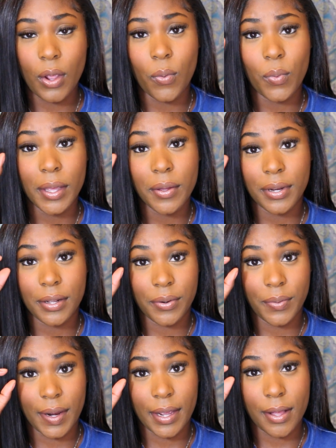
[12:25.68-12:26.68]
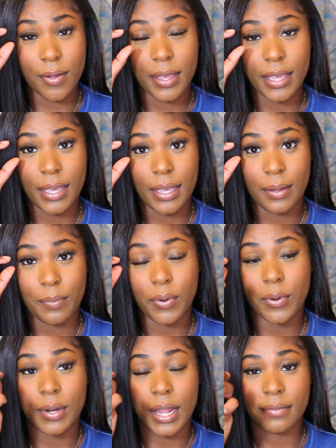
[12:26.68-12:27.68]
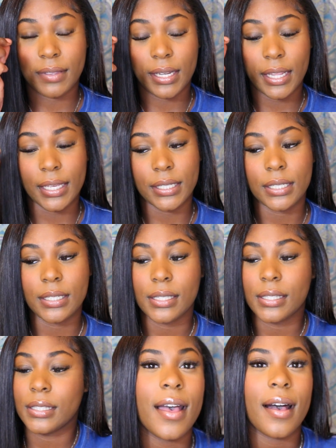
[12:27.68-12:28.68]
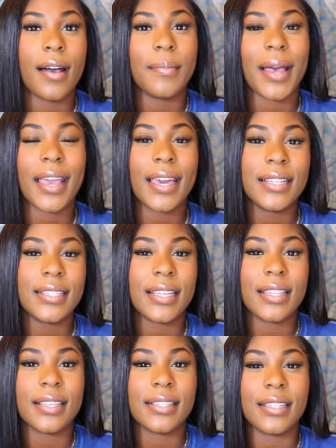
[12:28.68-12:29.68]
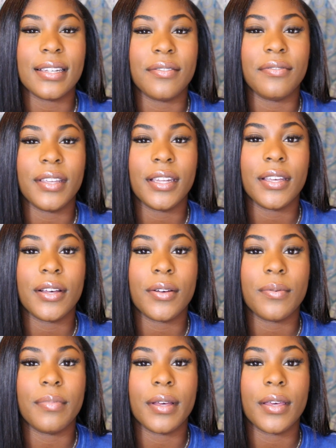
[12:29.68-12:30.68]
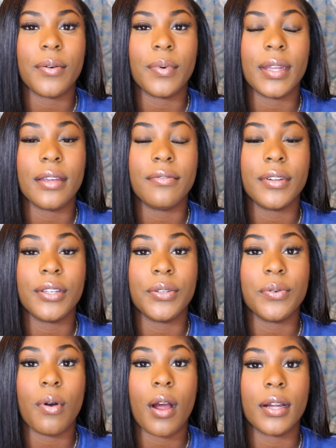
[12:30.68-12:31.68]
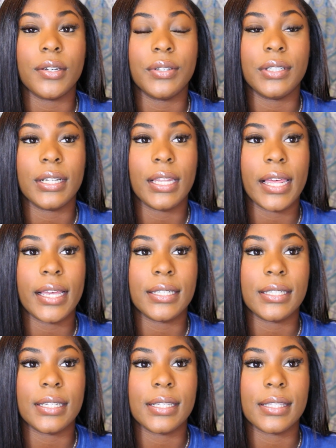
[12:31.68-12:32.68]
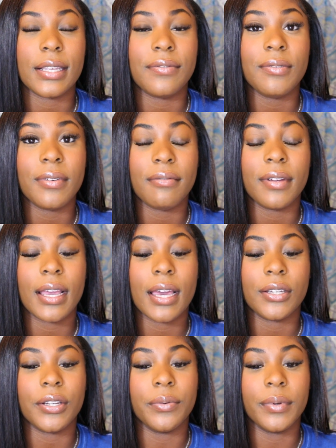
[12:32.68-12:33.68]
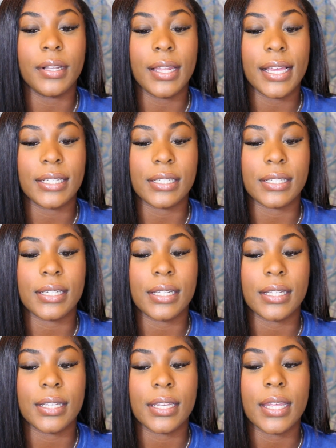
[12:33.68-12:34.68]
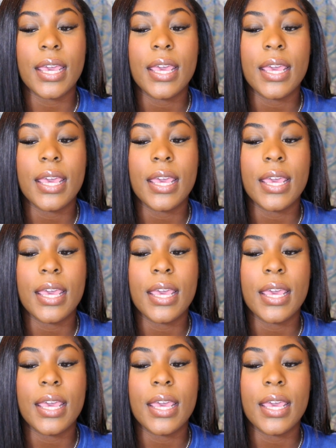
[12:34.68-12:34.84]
wiggled it around and pulled off the lashes. I kind of said this in the video, but whenever you are doing your lashes, if you've ever gotten your real lashes done,